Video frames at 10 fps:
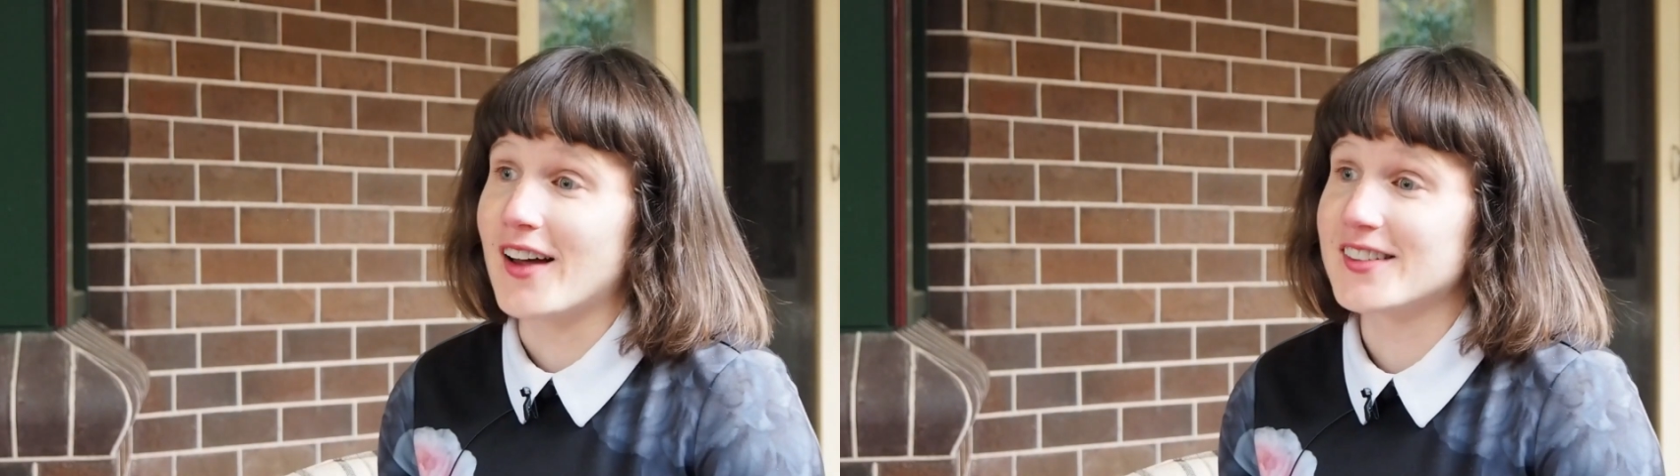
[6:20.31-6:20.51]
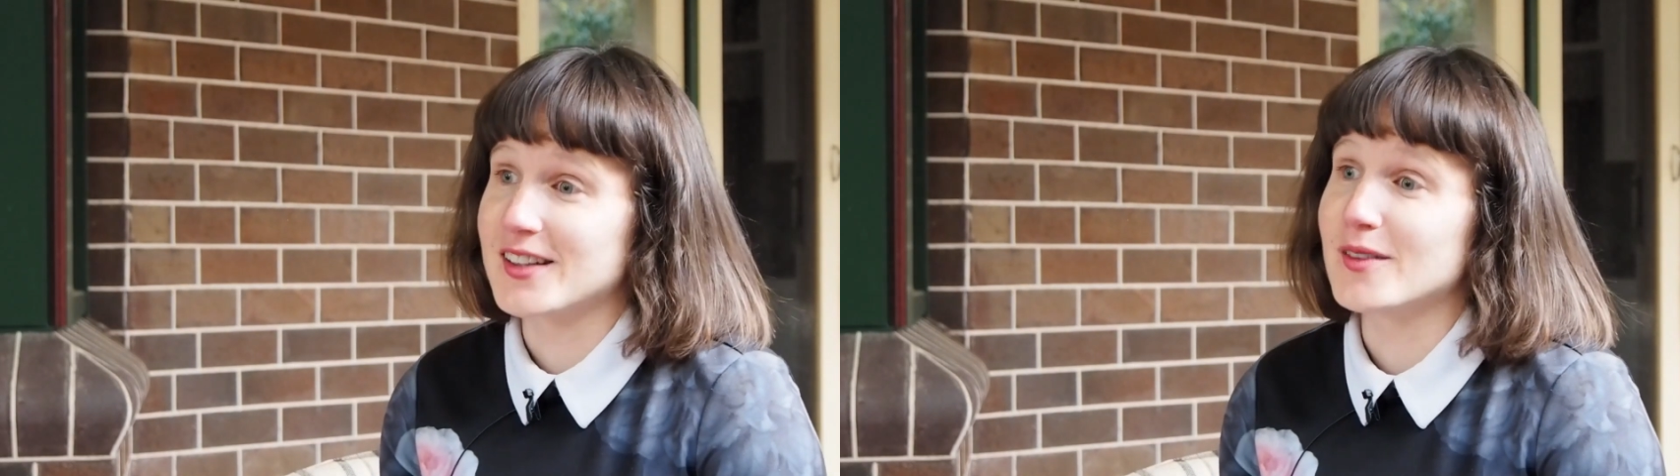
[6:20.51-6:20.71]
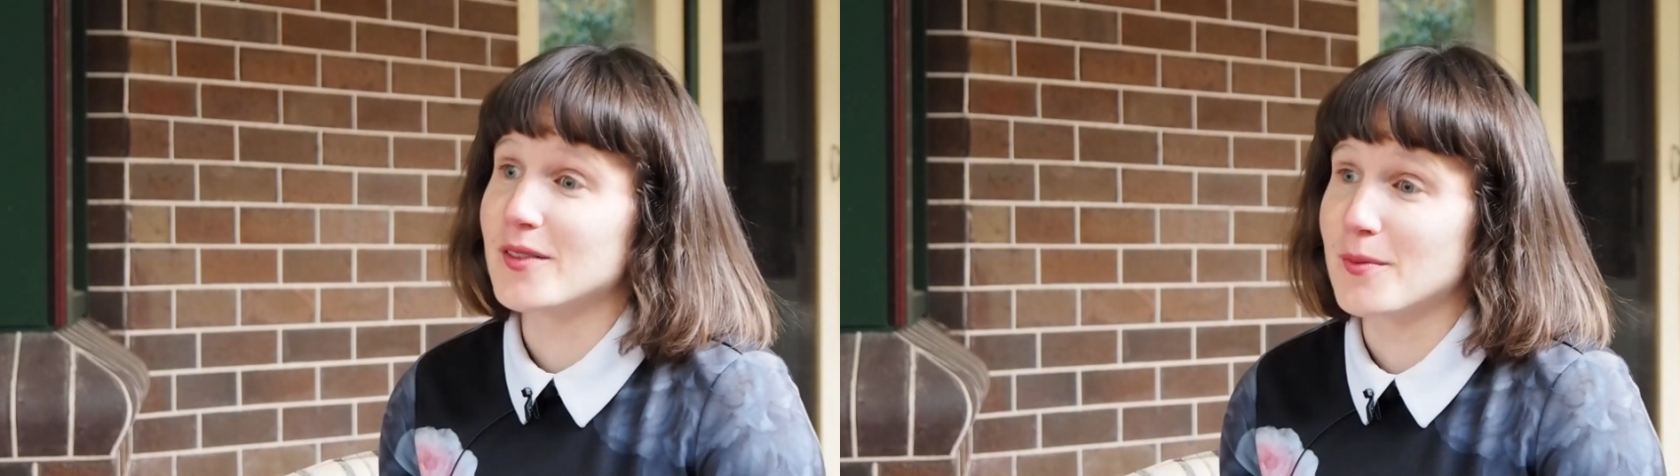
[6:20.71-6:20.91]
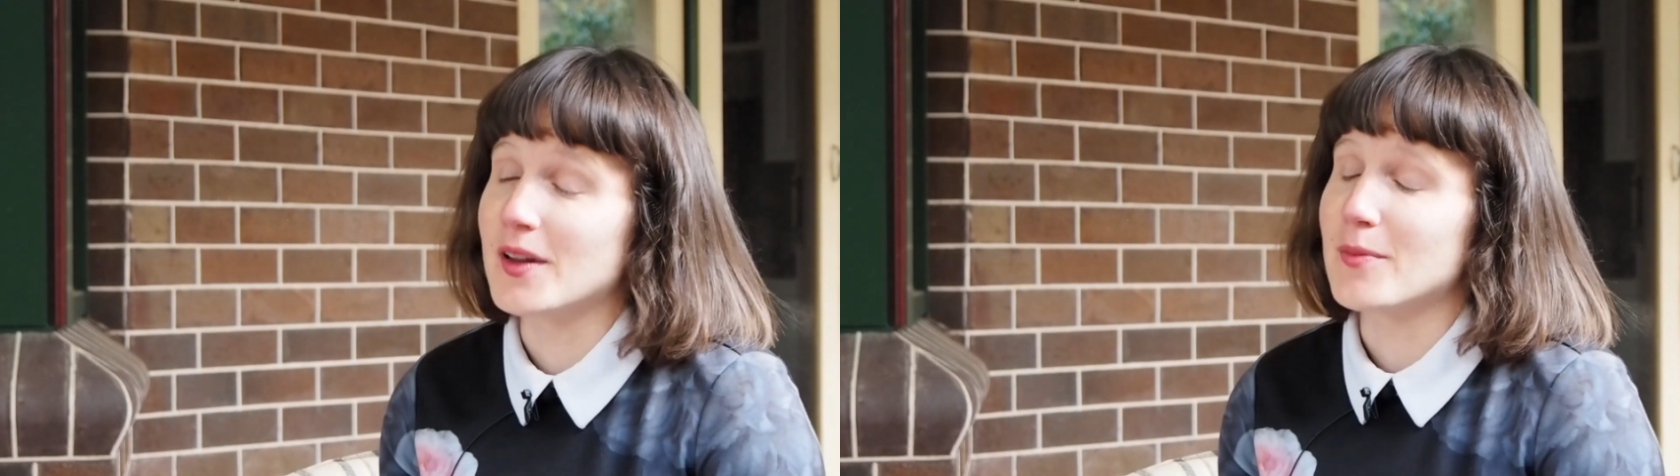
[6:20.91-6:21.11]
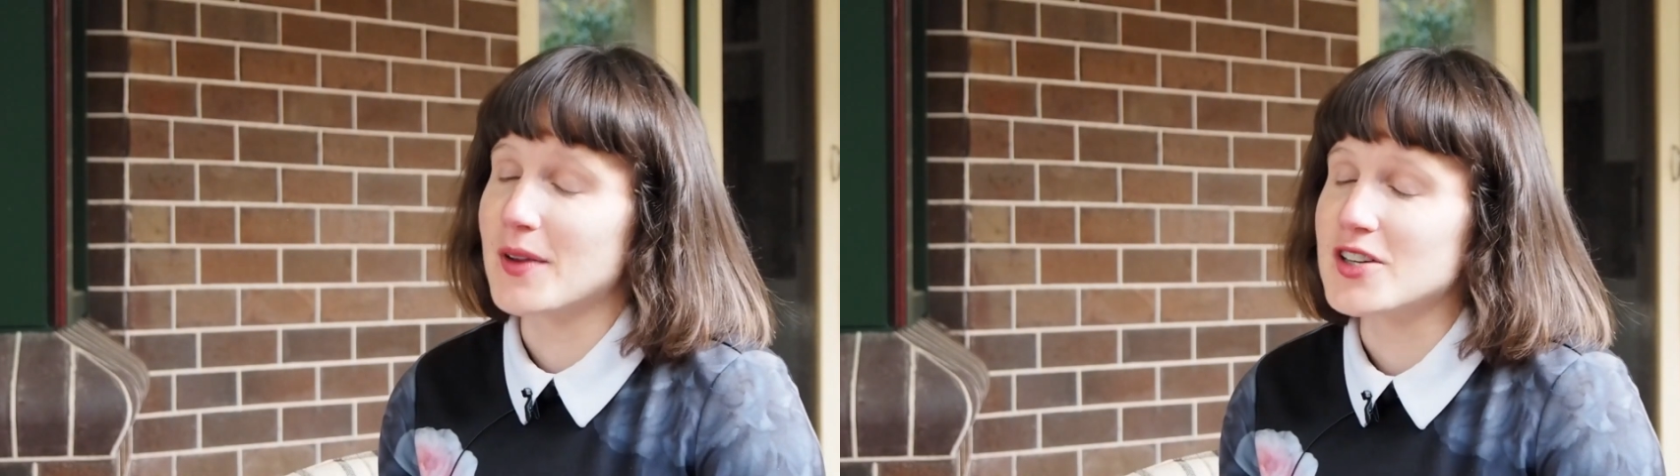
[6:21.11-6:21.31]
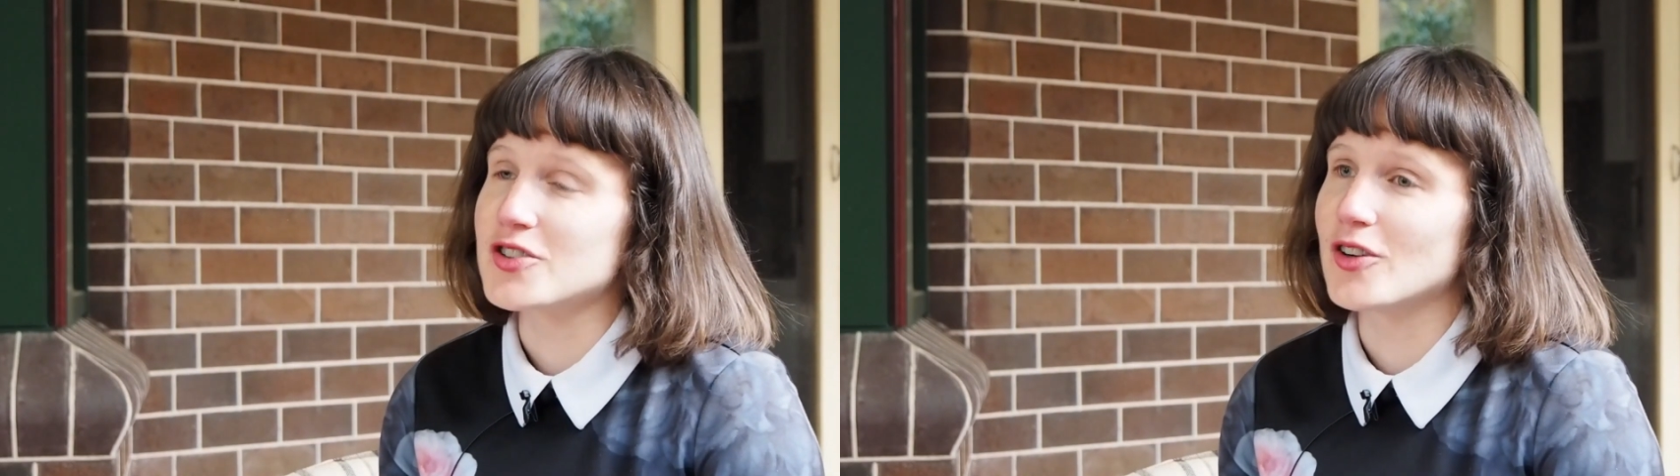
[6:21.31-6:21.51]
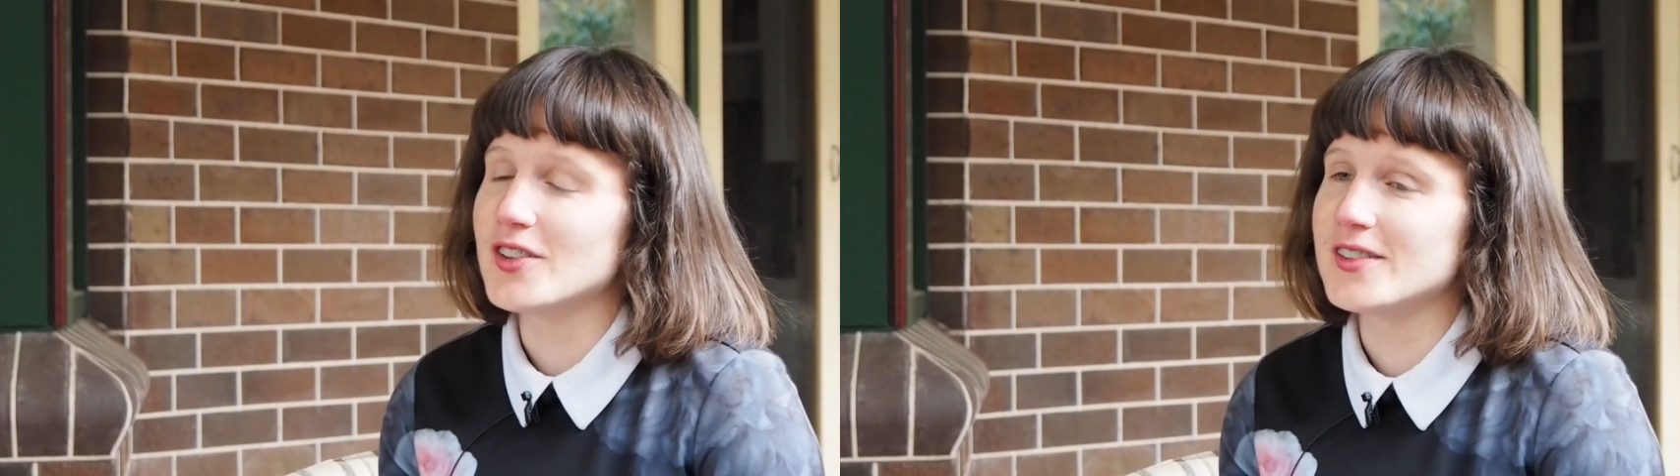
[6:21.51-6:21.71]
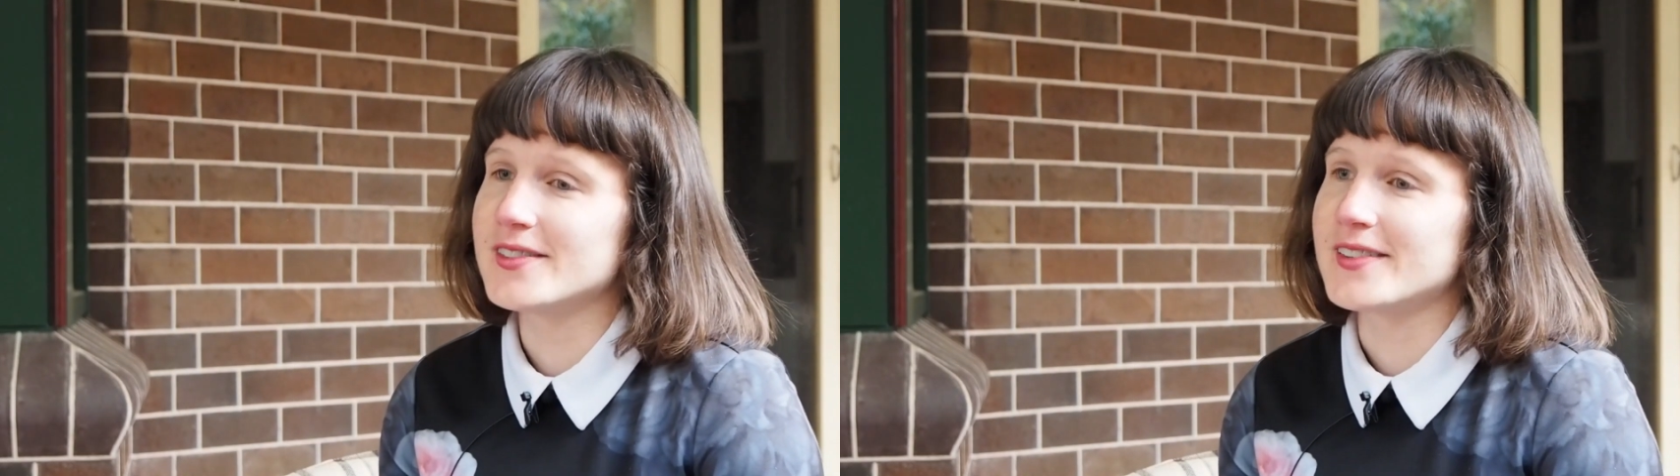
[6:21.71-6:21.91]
see the bigger picture of it.